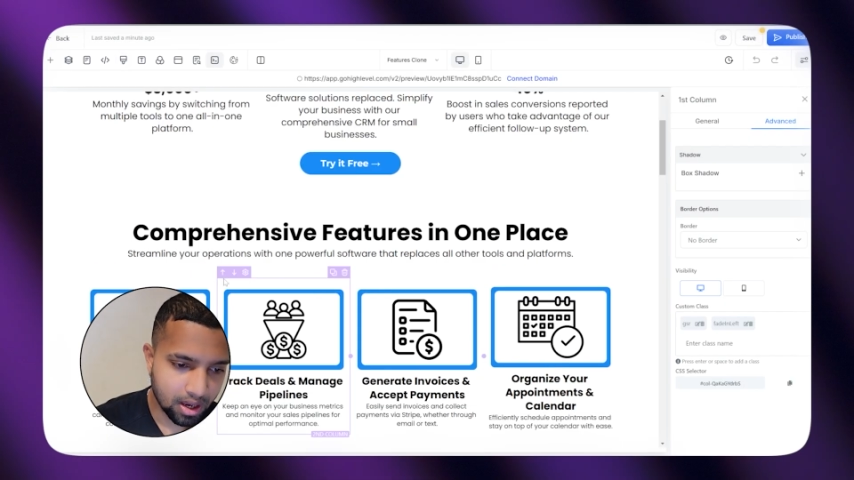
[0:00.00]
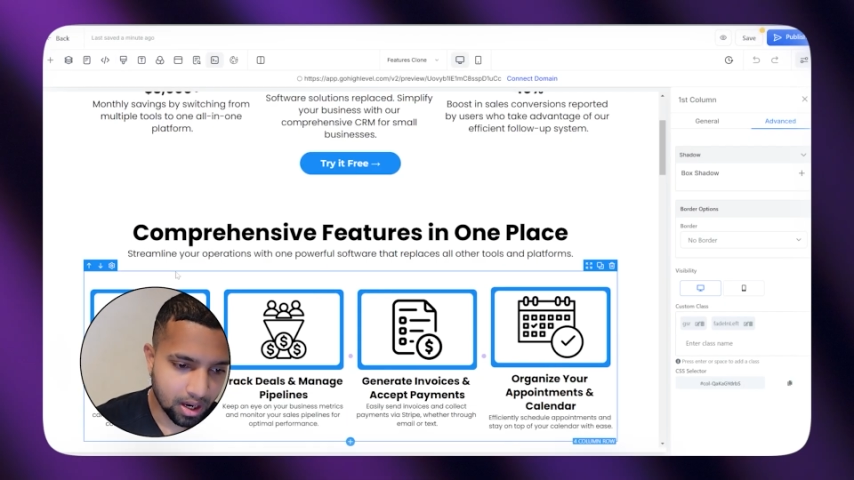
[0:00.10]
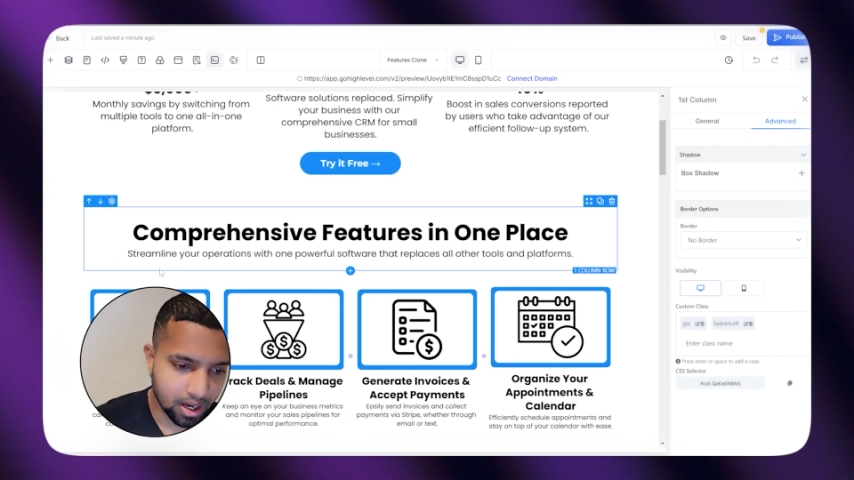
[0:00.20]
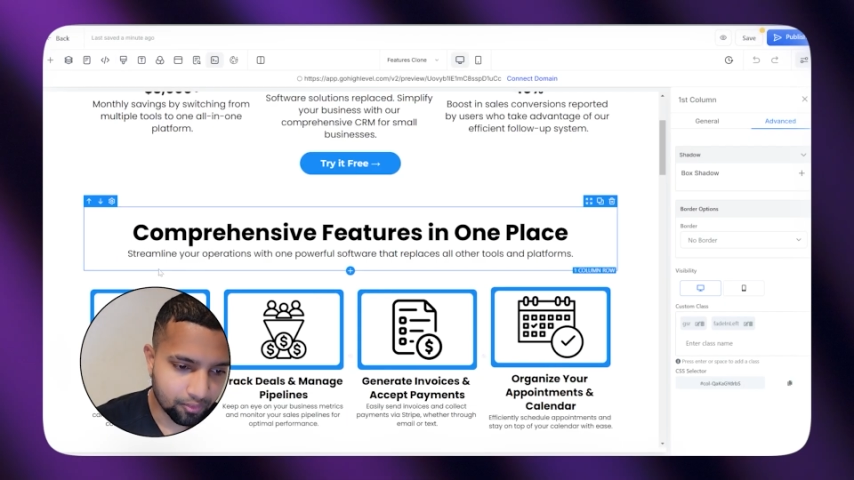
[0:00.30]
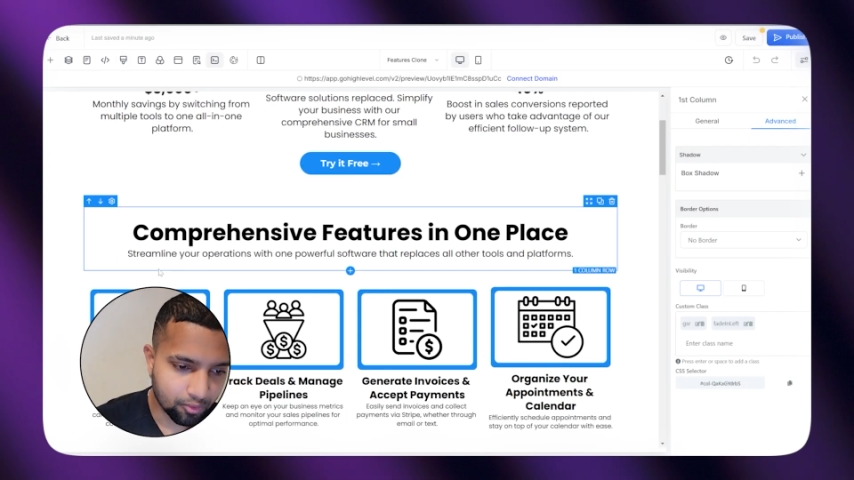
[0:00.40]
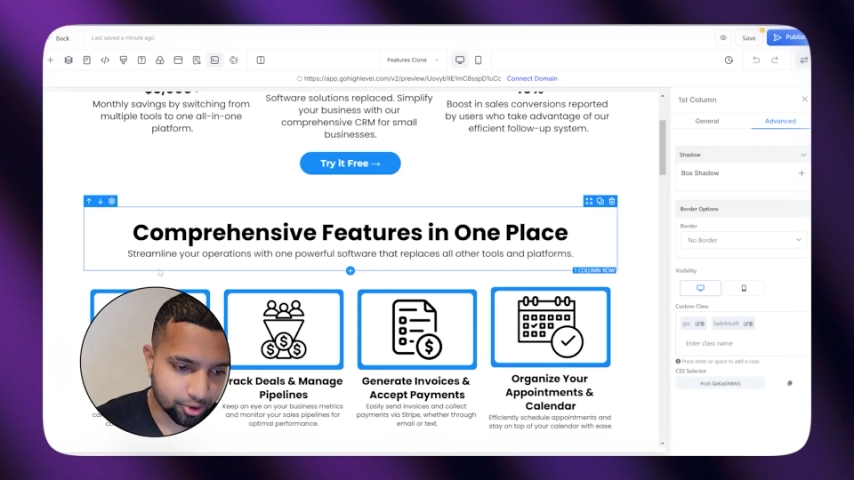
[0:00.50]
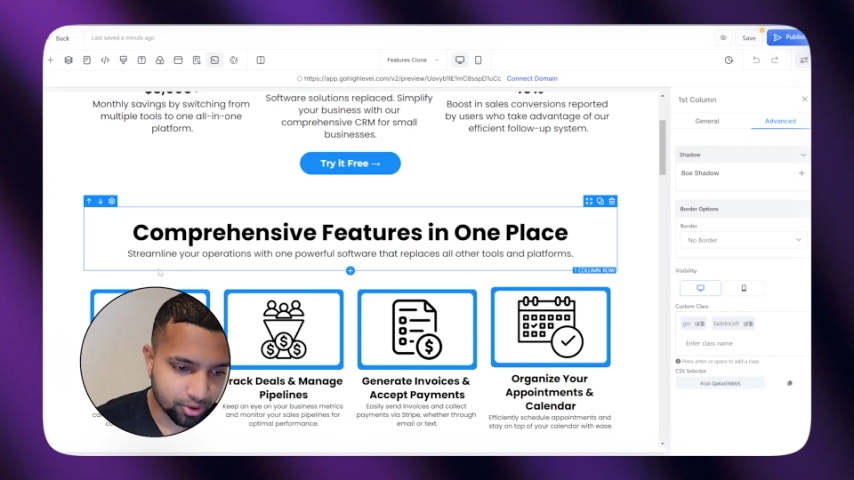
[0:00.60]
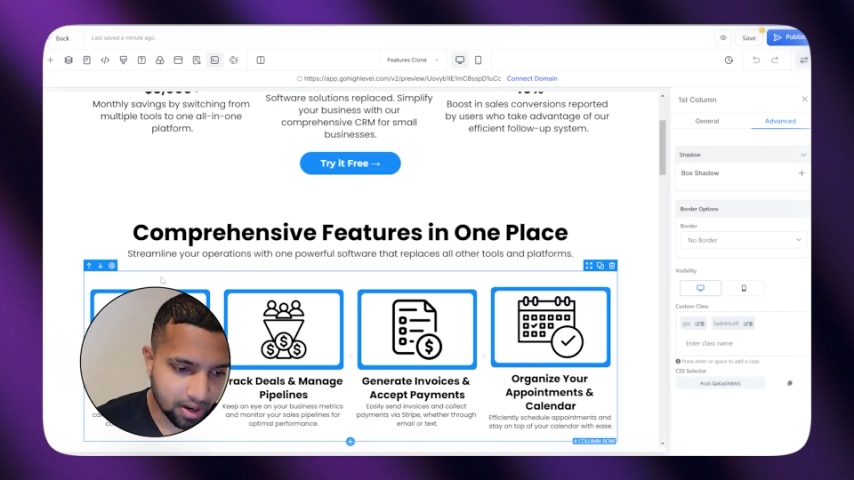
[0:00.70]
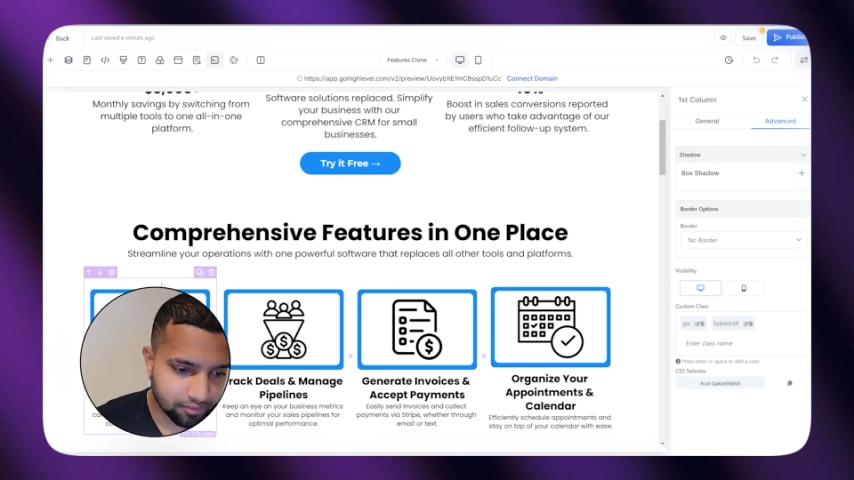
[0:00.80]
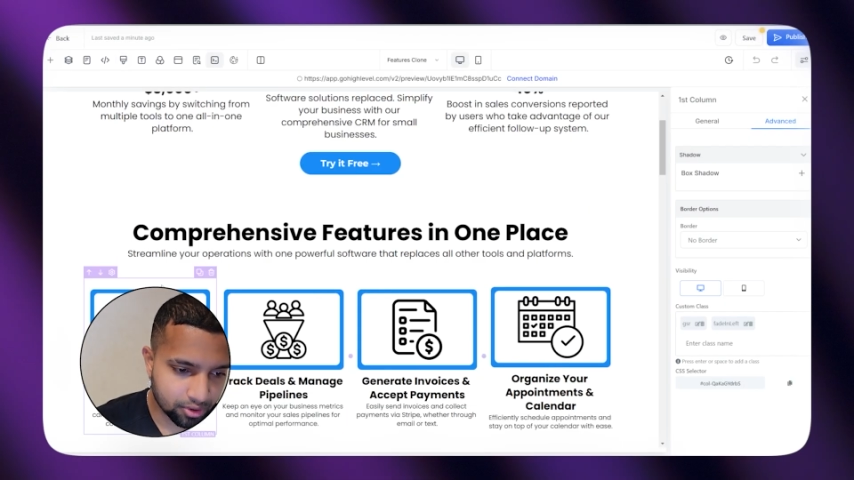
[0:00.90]
and what
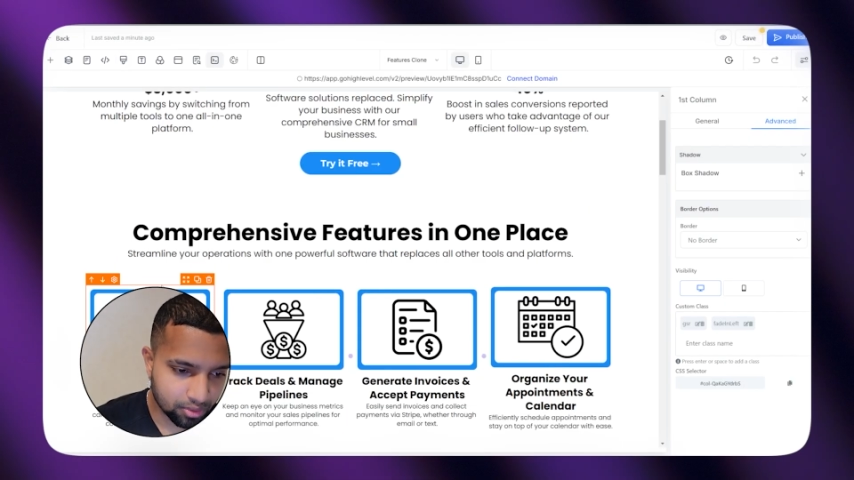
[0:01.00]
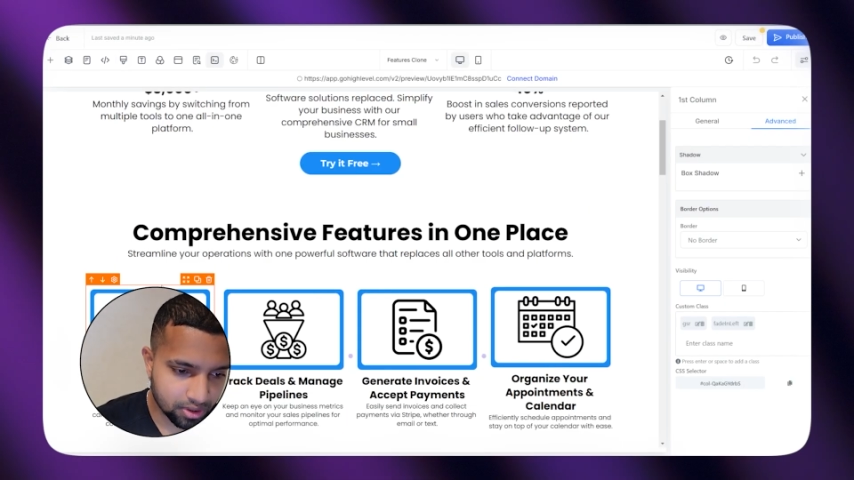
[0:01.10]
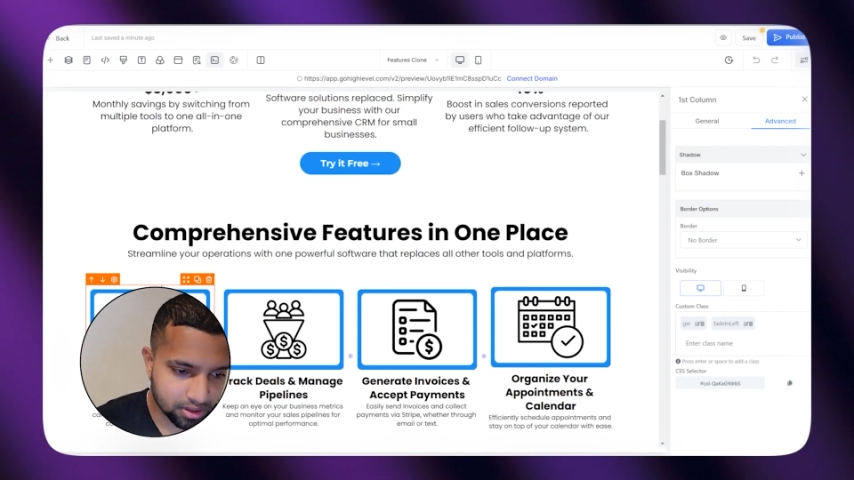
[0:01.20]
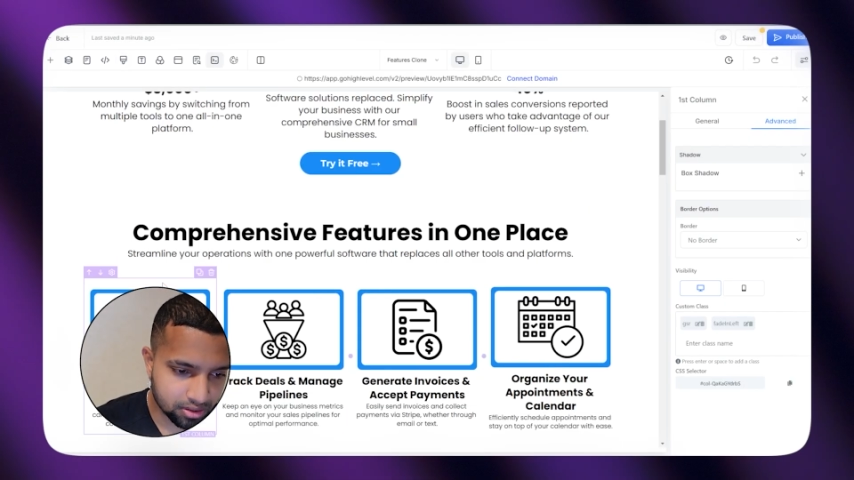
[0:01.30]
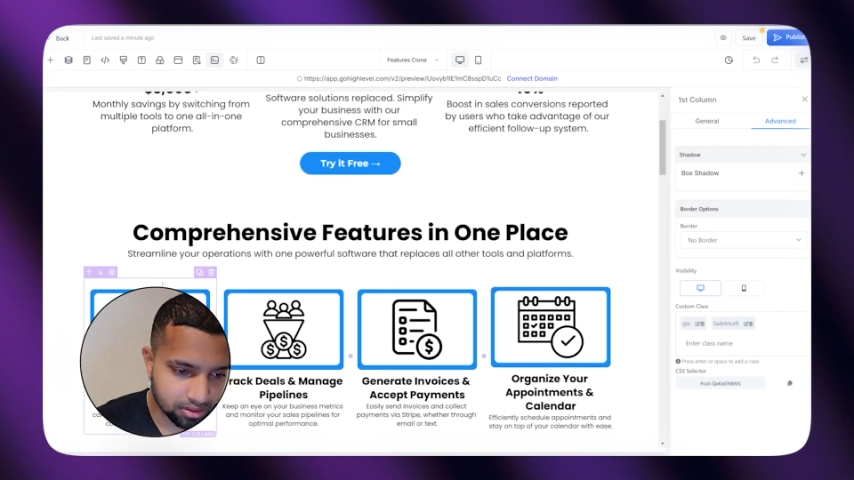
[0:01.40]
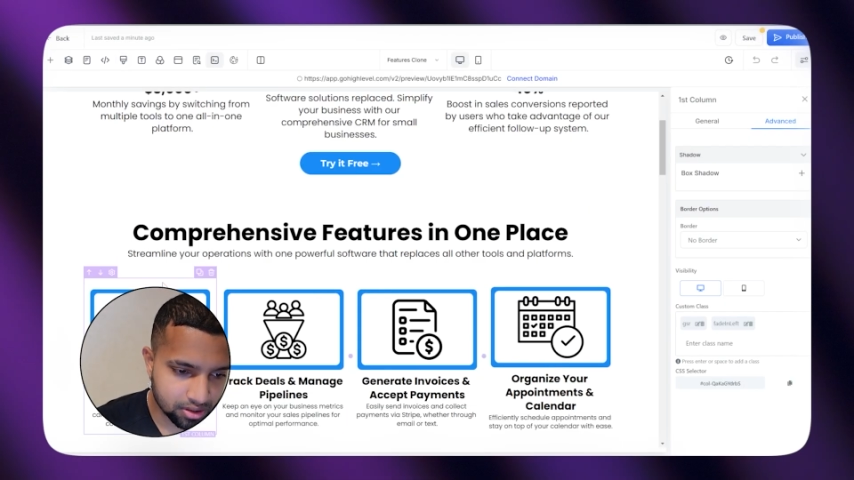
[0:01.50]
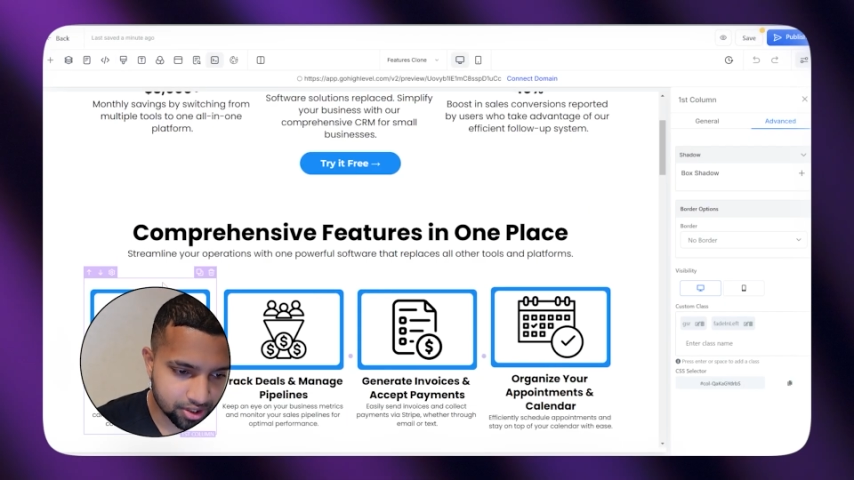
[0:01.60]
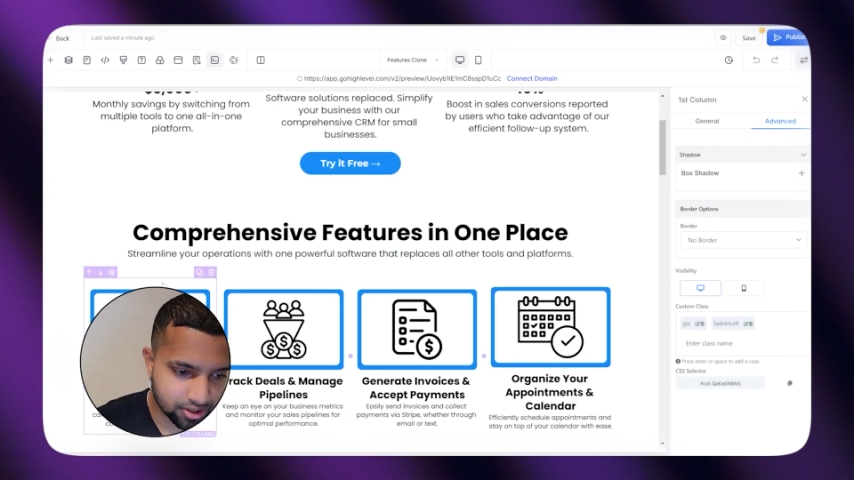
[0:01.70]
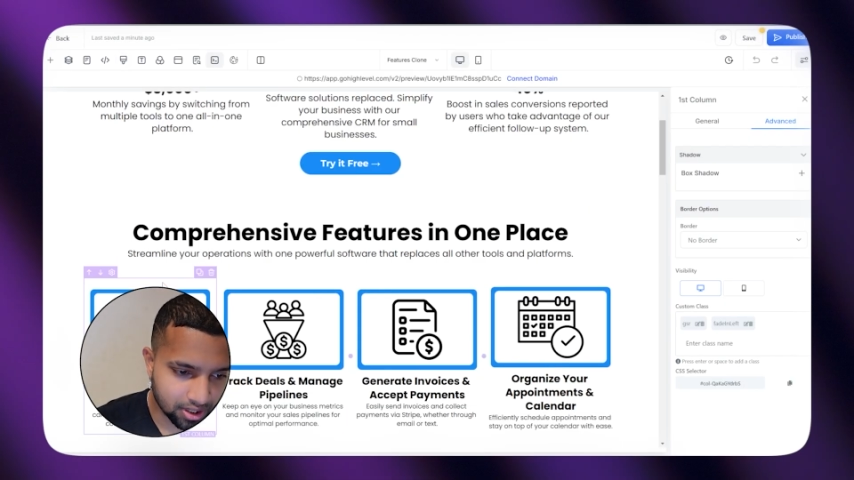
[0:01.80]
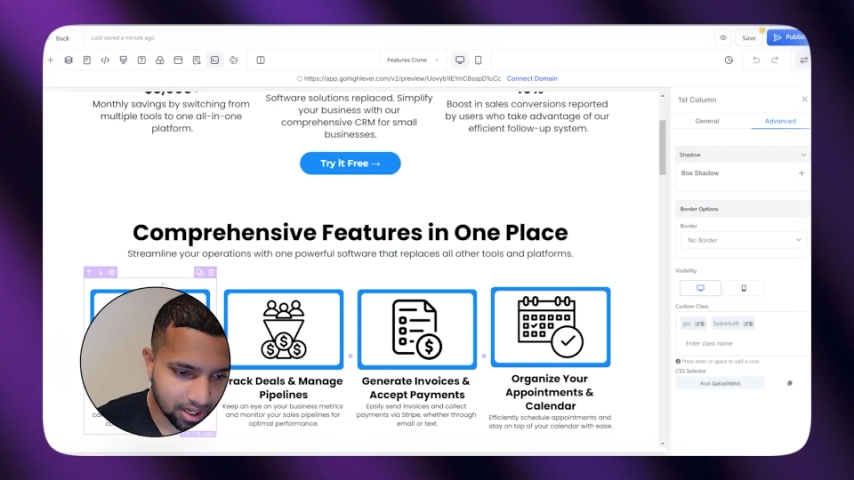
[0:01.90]
you have to do is
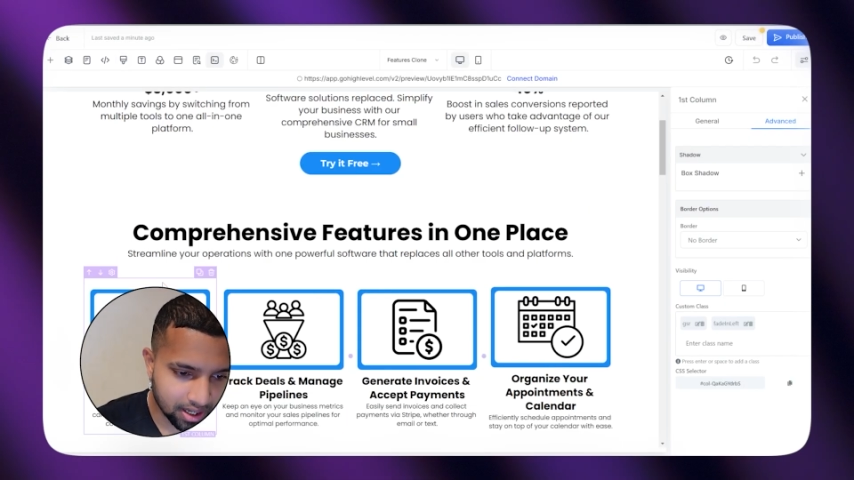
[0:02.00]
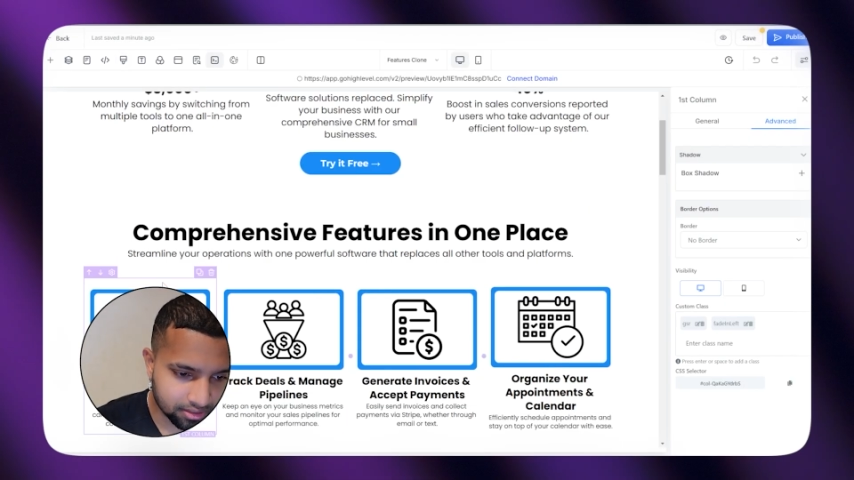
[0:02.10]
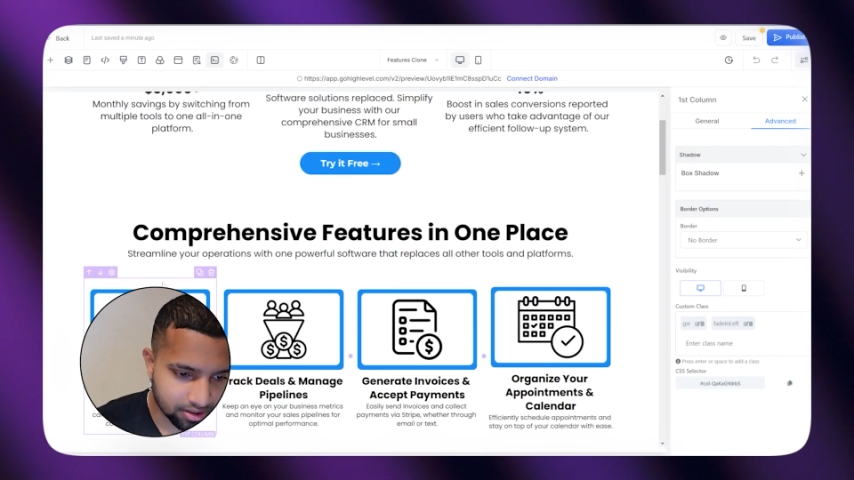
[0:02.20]
select